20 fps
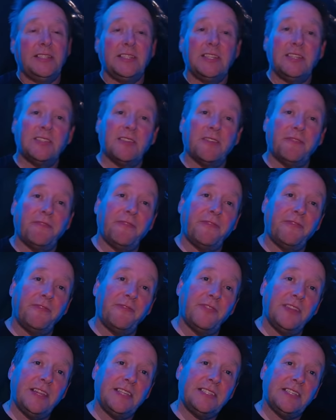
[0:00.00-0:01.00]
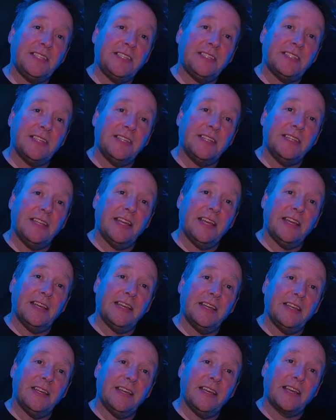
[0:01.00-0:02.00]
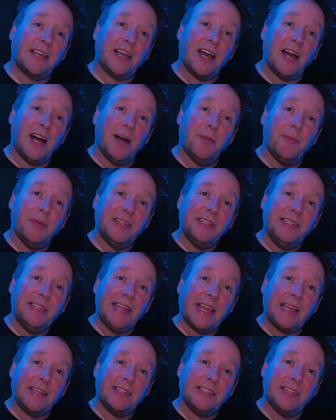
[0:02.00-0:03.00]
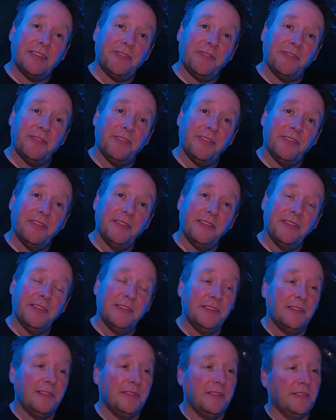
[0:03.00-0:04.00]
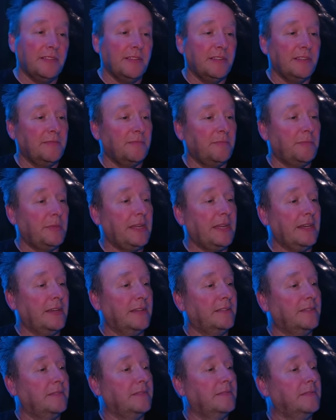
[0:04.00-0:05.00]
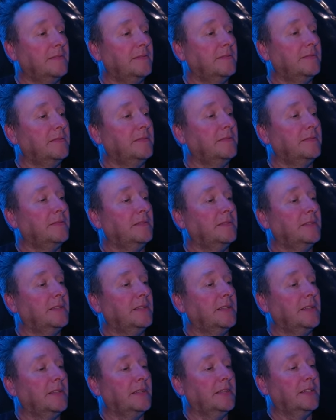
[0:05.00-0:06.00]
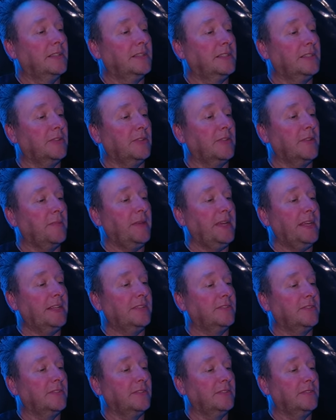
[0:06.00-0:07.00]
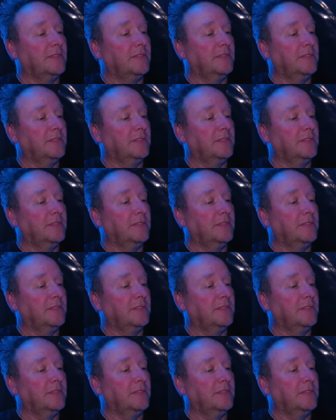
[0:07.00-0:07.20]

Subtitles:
This is the this is a carbon negative beer. Do you know what that means?